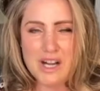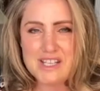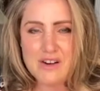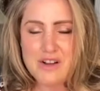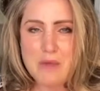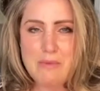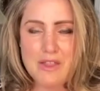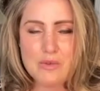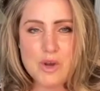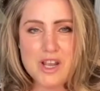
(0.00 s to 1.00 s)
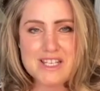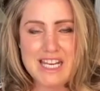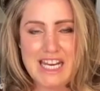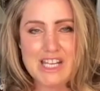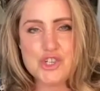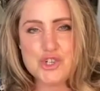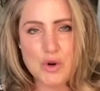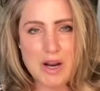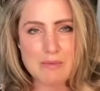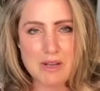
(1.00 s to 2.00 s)
Well, I don't know about the word
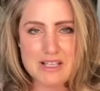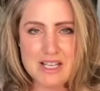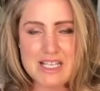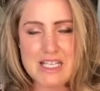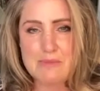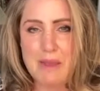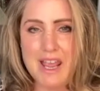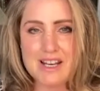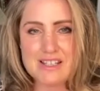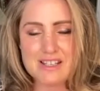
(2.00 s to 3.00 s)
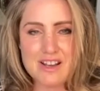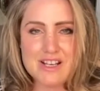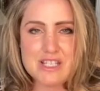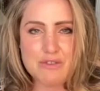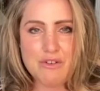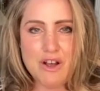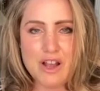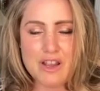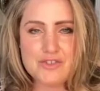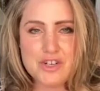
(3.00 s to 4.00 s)
enjoy because I suspect at
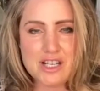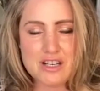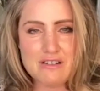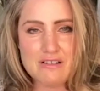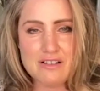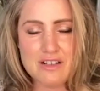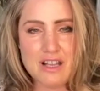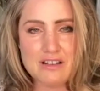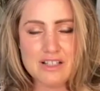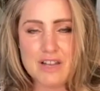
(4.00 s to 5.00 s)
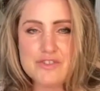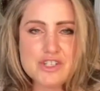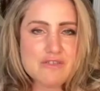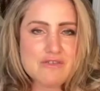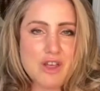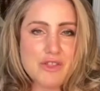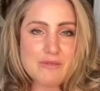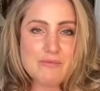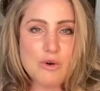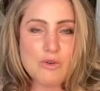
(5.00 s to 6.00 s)
95 she'd lo- love to do
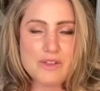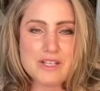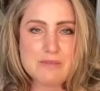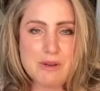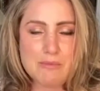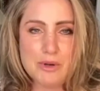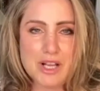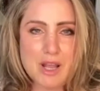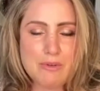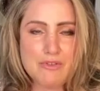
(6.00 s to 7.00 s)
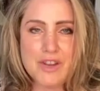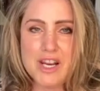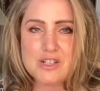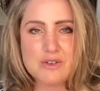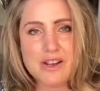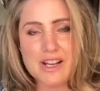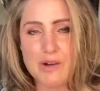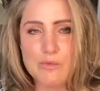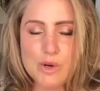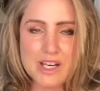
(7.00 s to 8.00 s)
nothing more than to be putting up her feet or going
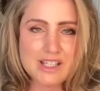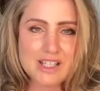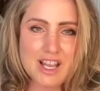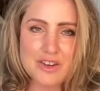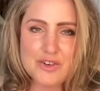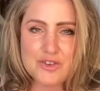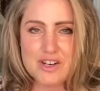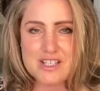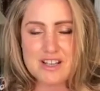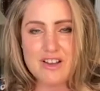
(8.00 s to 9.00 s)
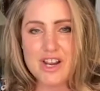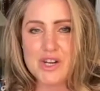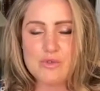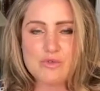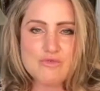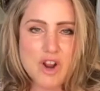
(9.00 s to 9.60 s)
out walking in the countryside or